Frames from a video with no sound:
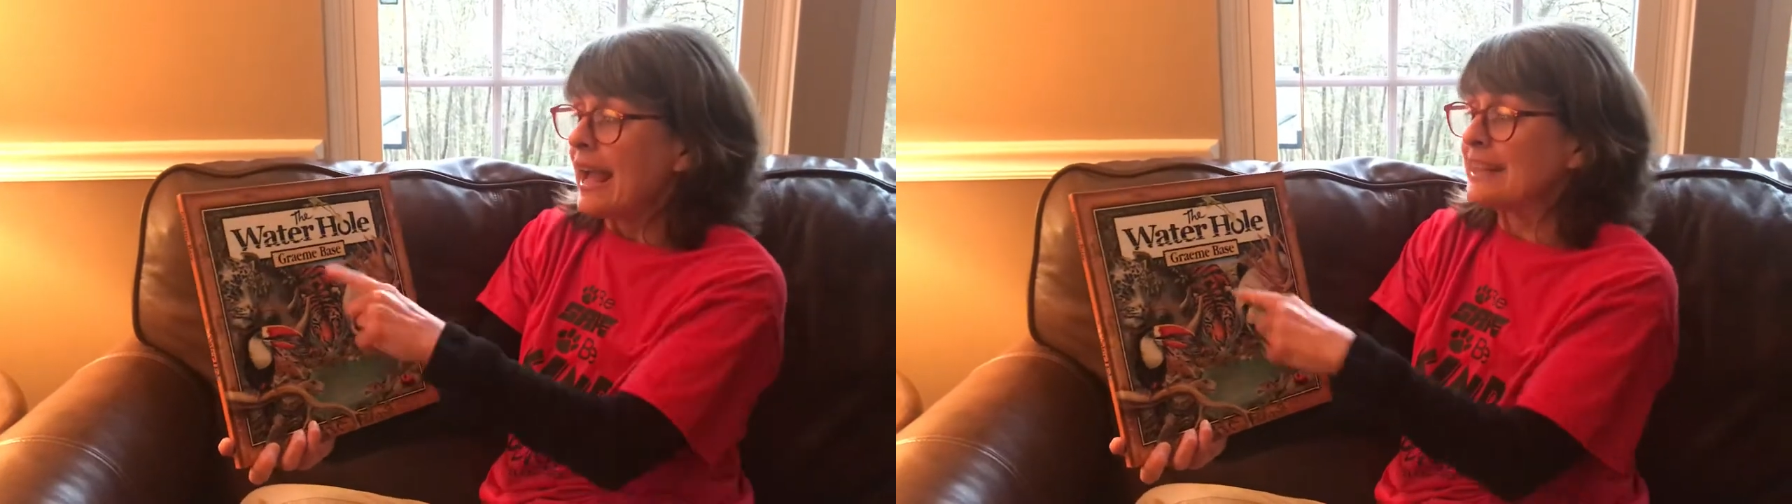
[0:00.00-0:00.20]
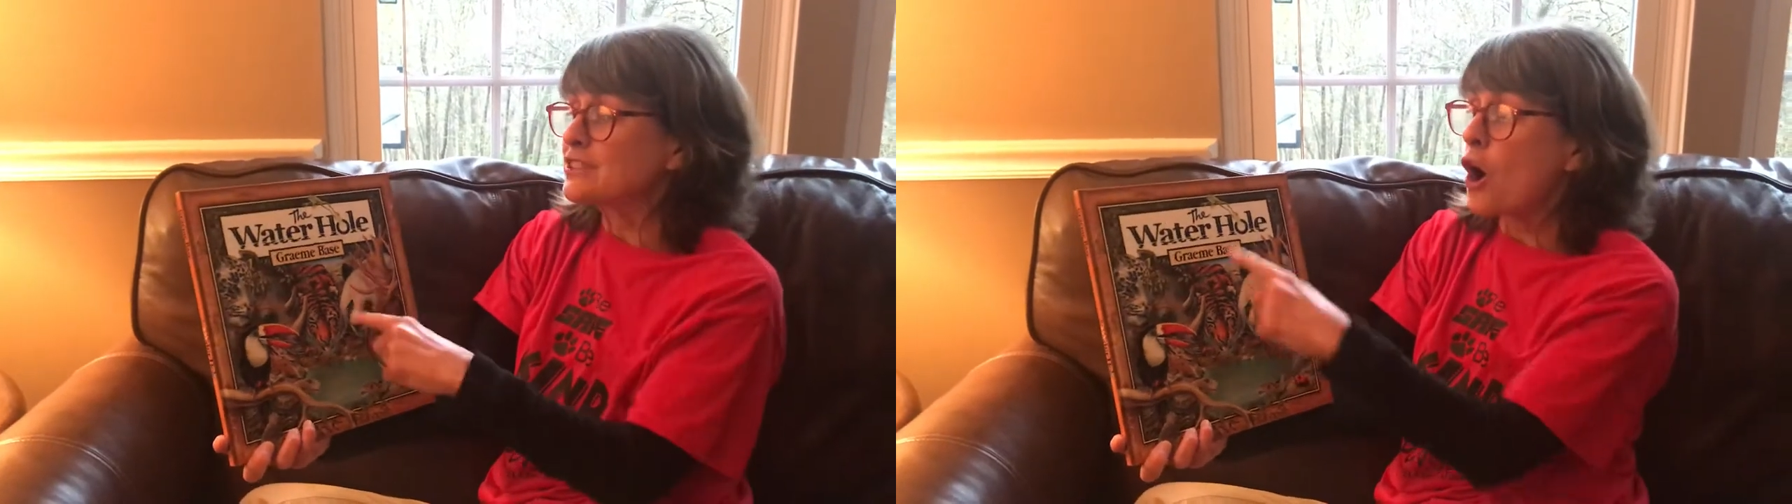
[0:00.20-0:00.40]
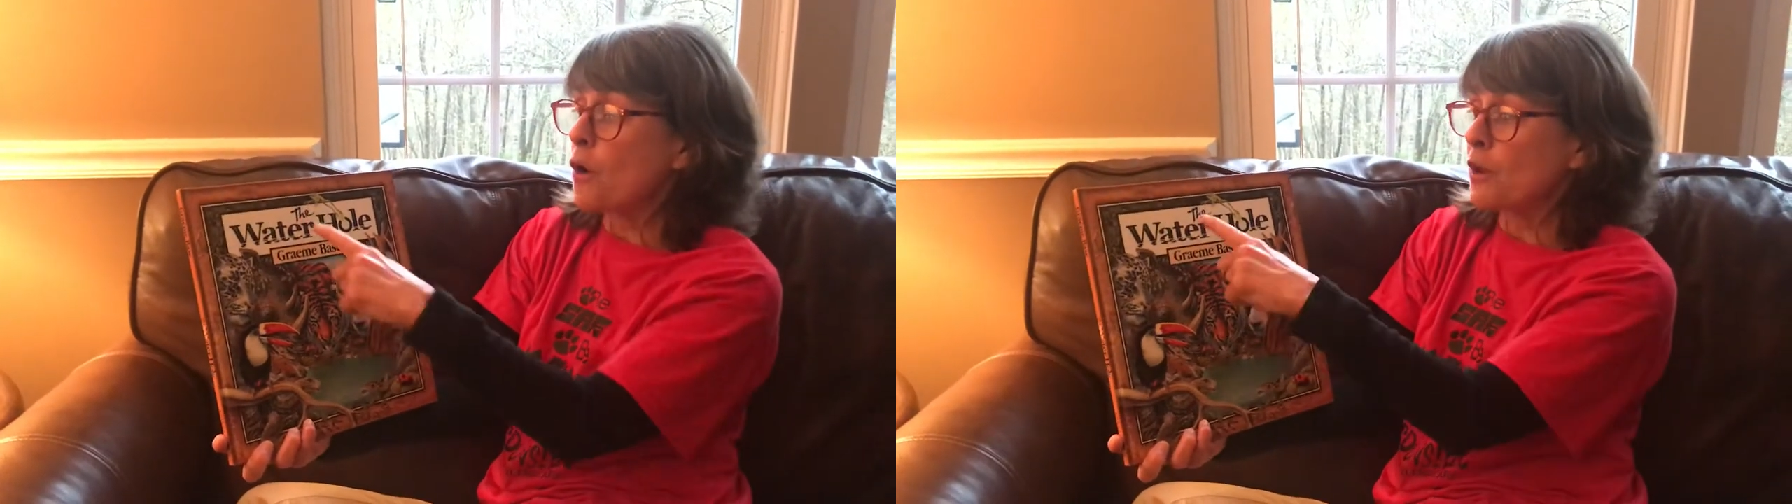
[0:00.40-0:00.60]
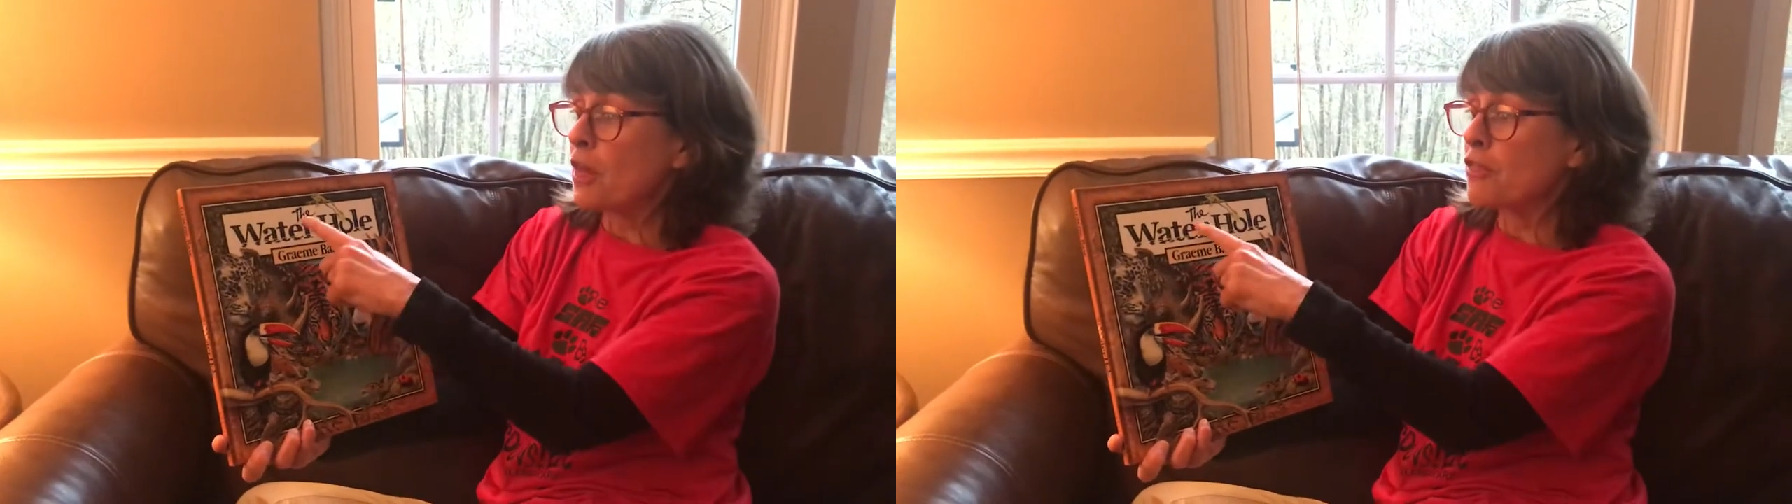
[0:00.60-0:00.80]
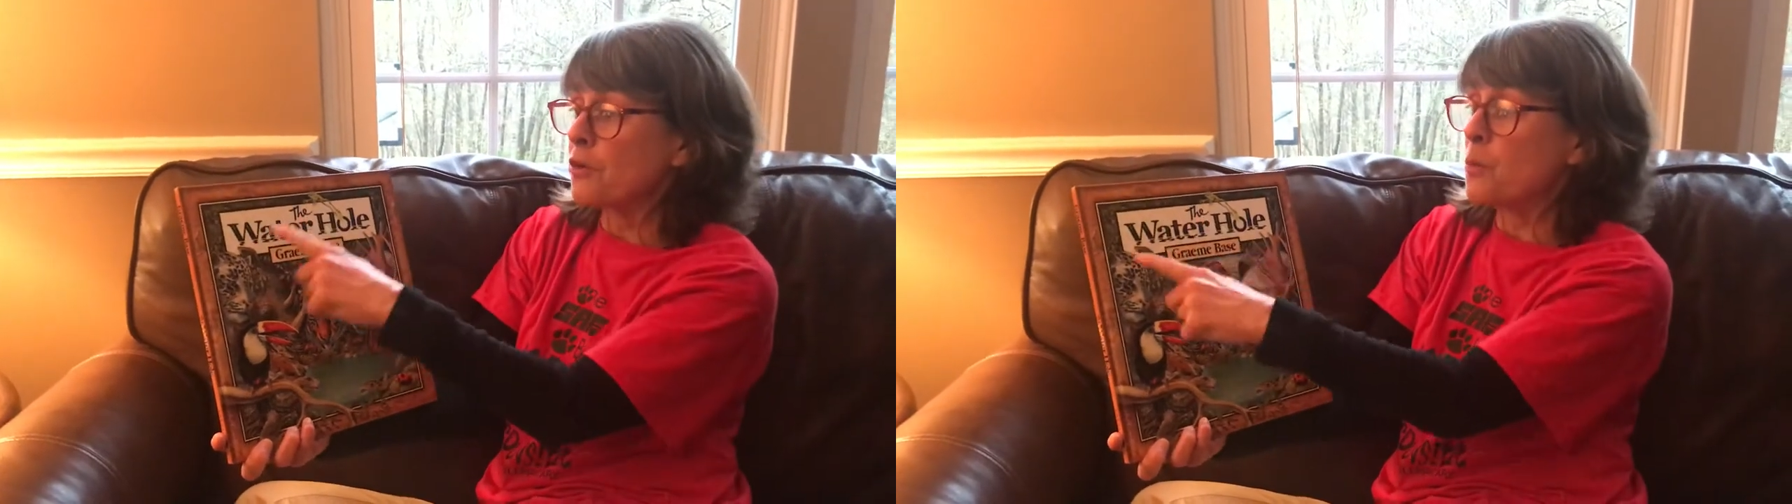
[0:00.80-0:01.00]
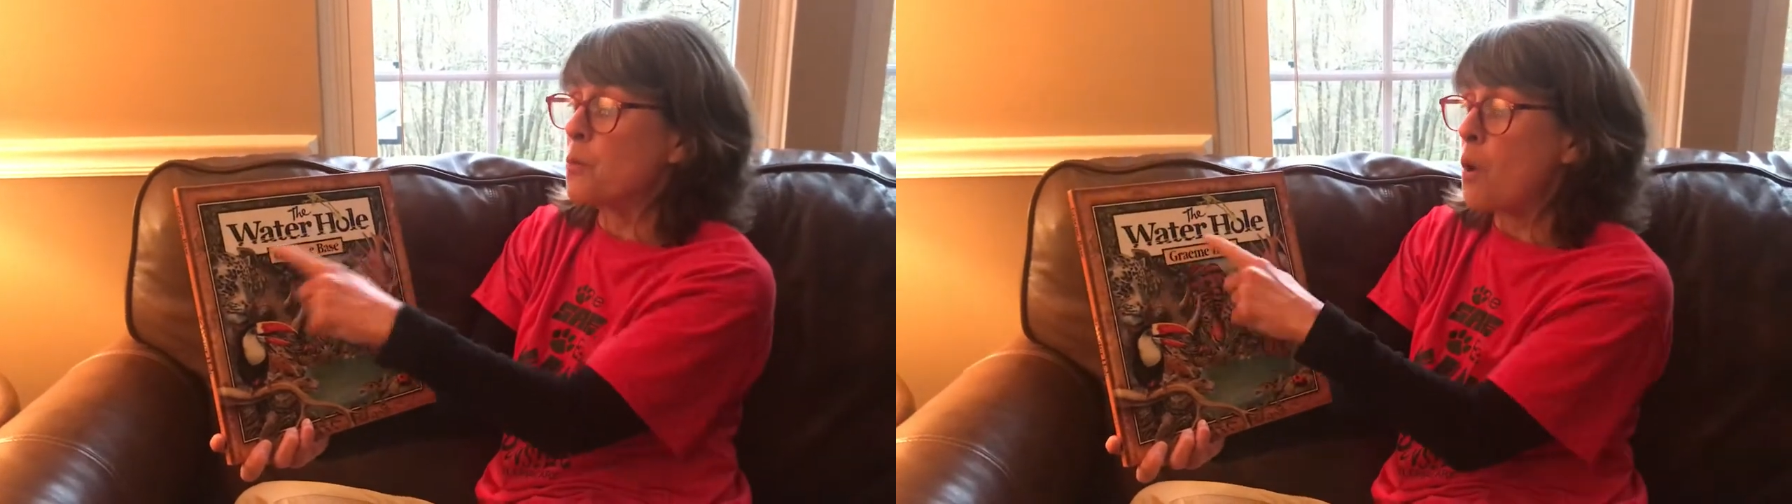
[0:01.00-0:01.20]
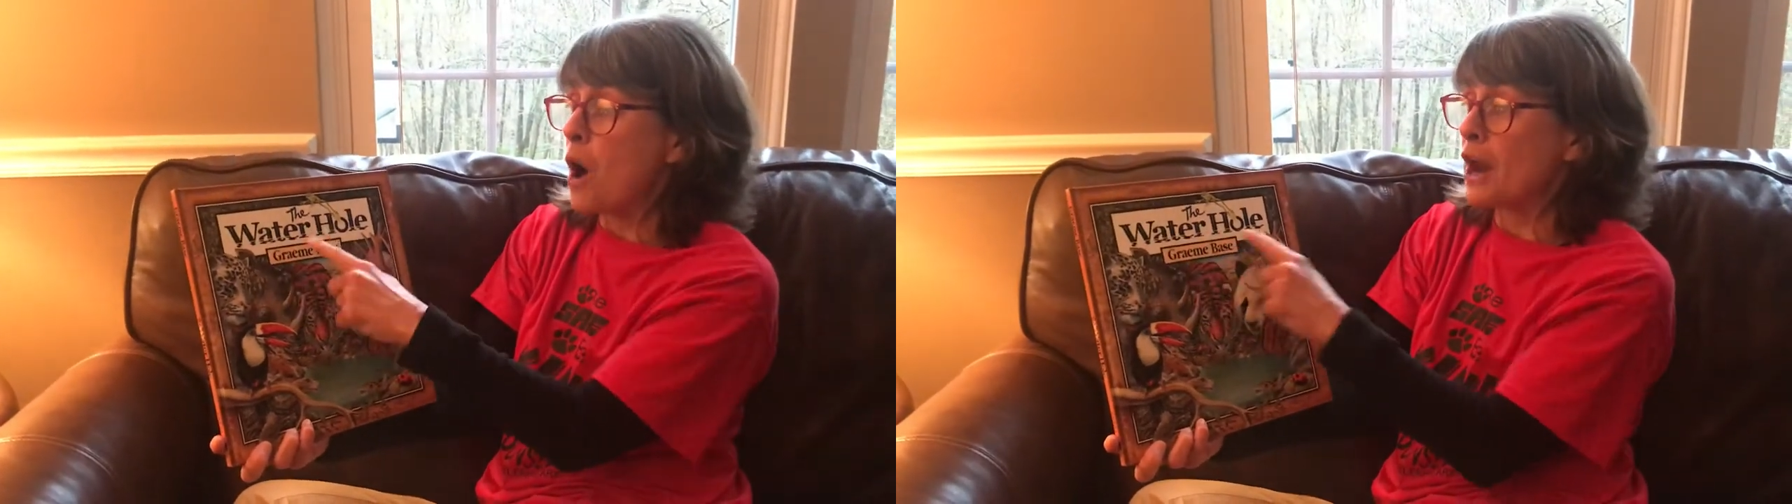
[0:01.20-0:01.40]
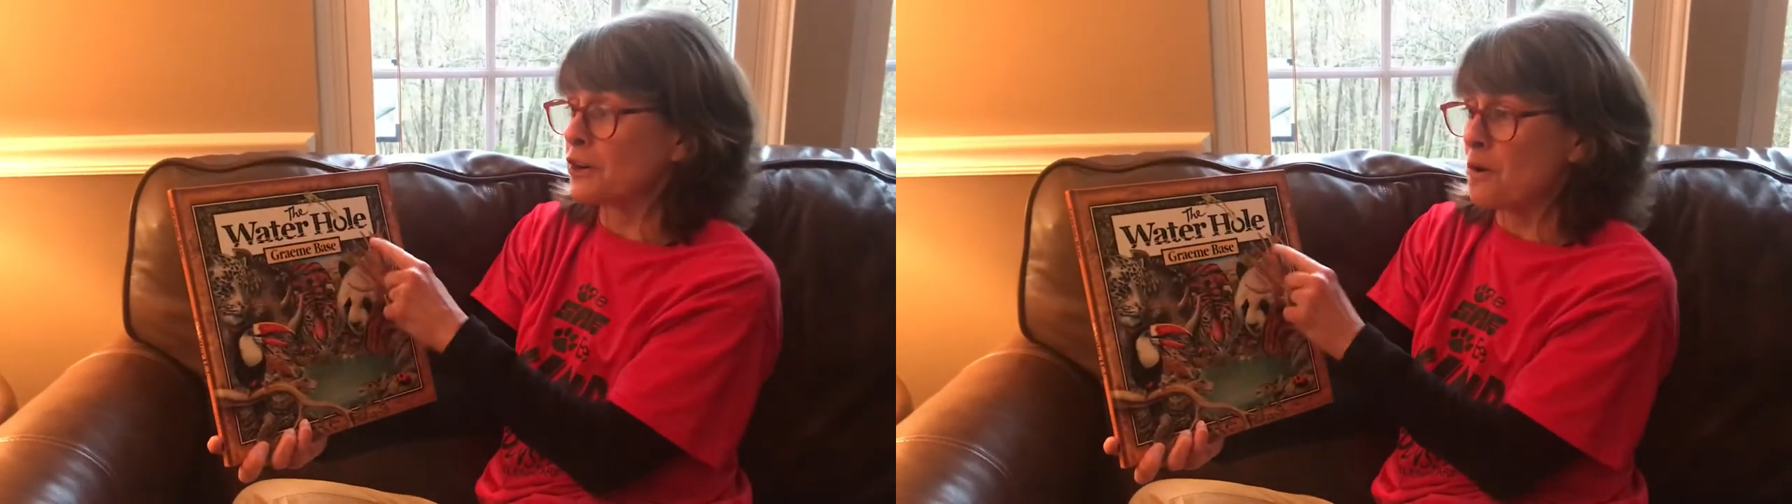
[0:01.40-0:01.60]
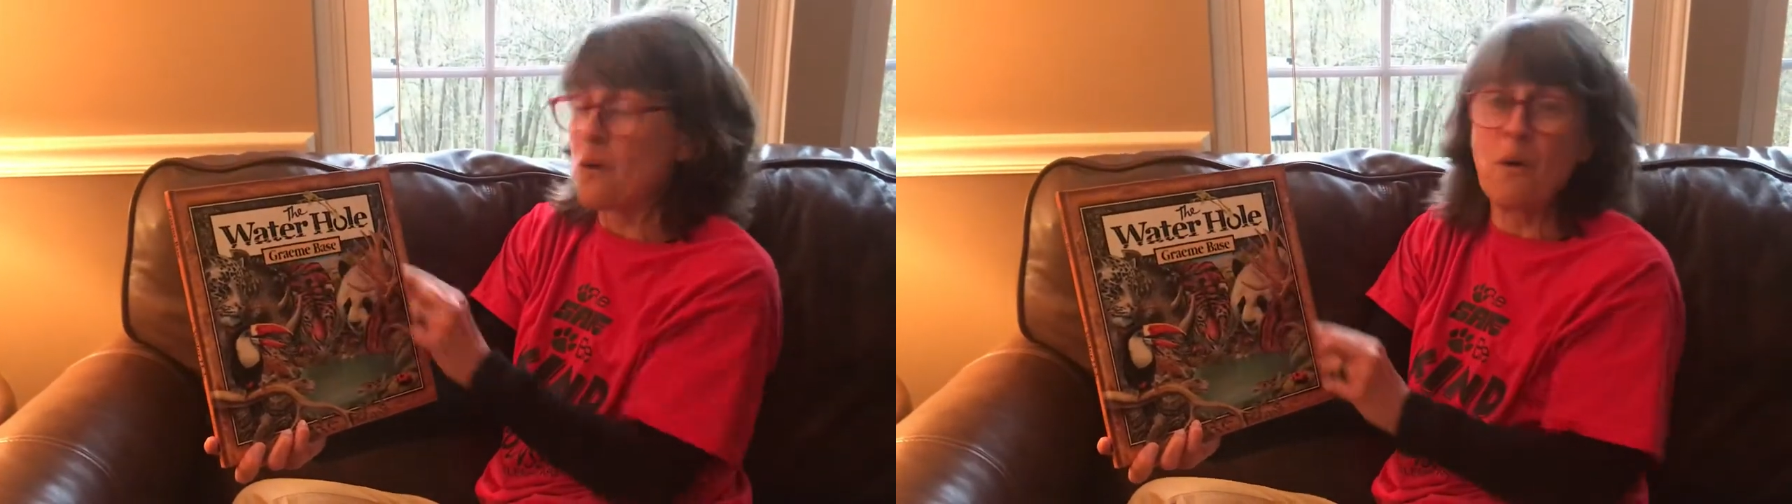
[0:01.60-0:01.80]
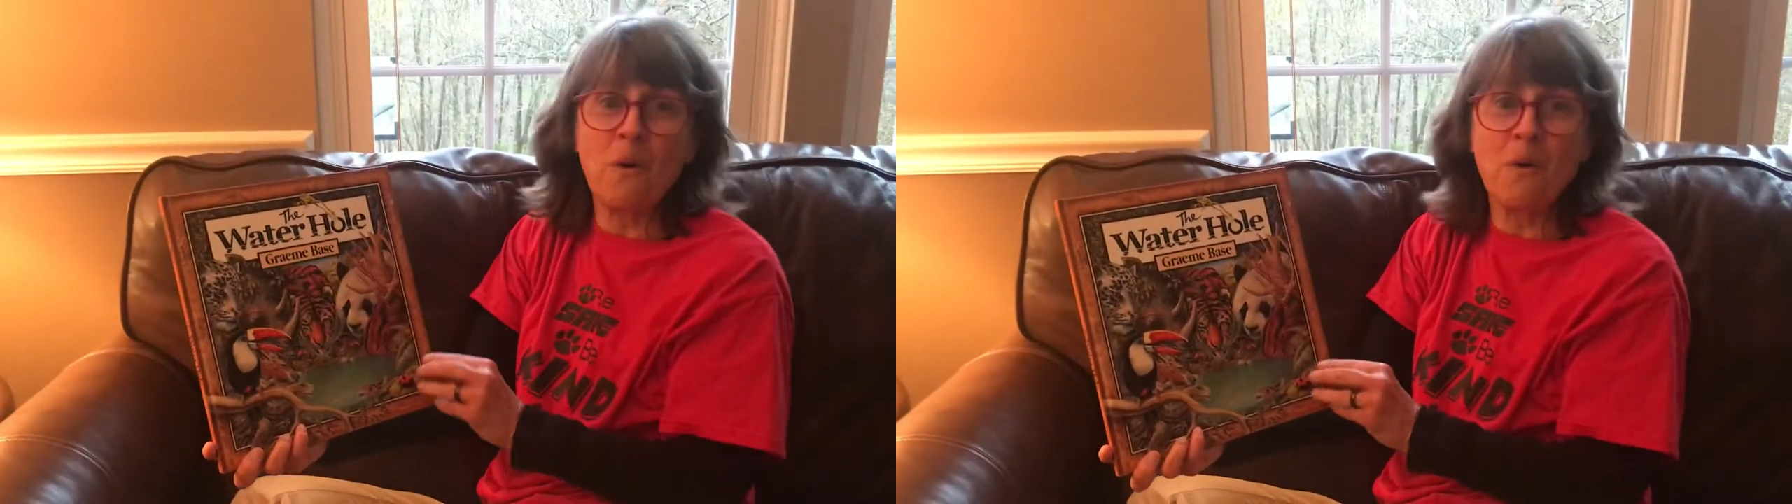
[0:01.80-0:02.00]
It's called The Water
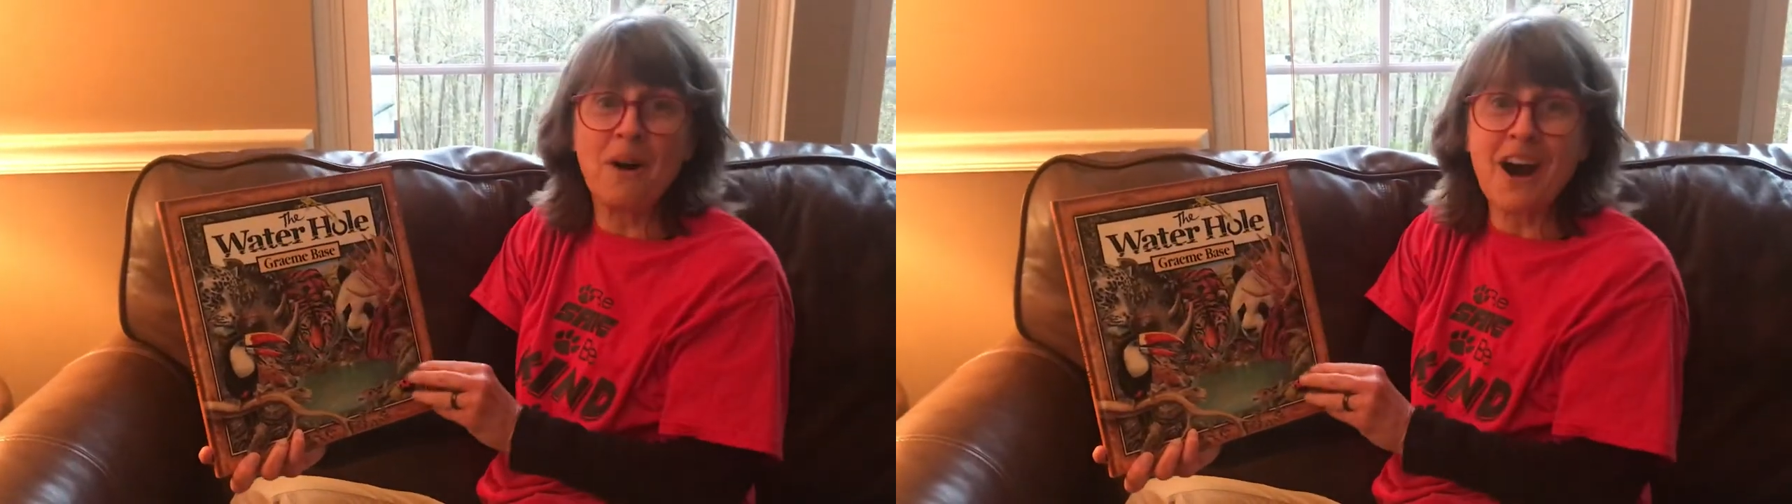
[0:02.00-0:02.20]
Hole.